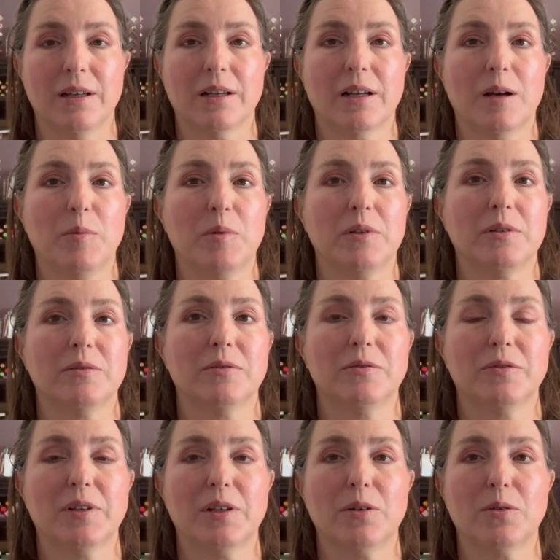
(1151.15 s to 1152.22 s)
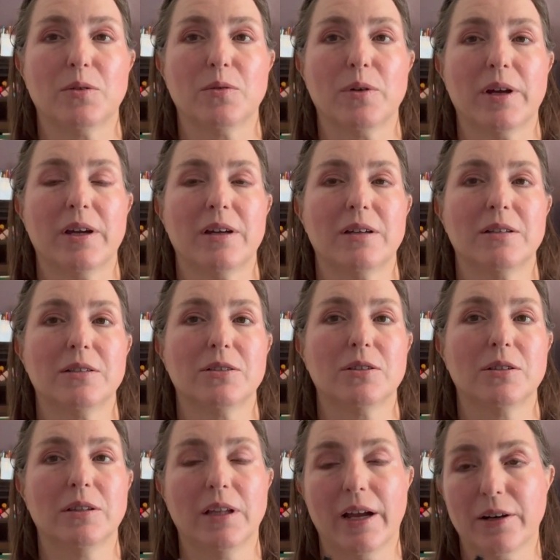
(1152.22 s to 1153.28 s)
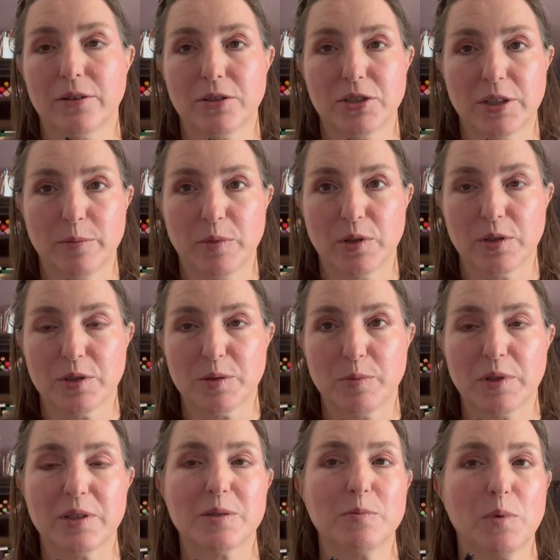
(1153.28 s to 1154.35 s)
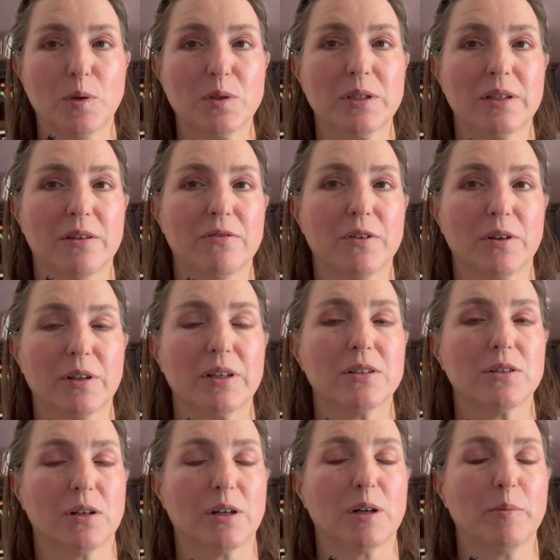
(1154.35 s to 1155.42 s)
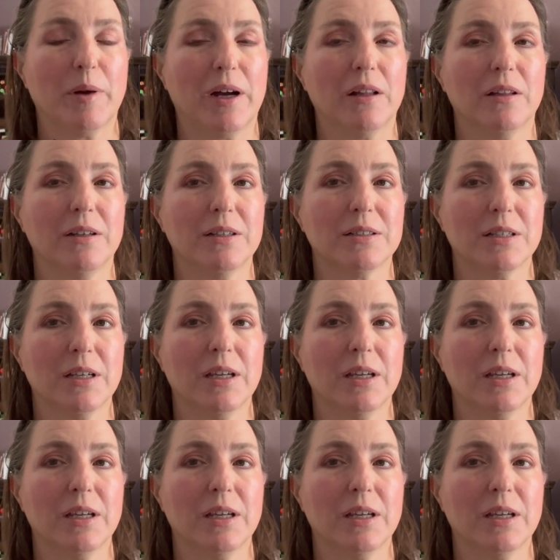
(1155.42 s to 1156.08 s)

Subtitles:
couple of, you know, gray lighter shimmers, but it's mostly a fairly dark palette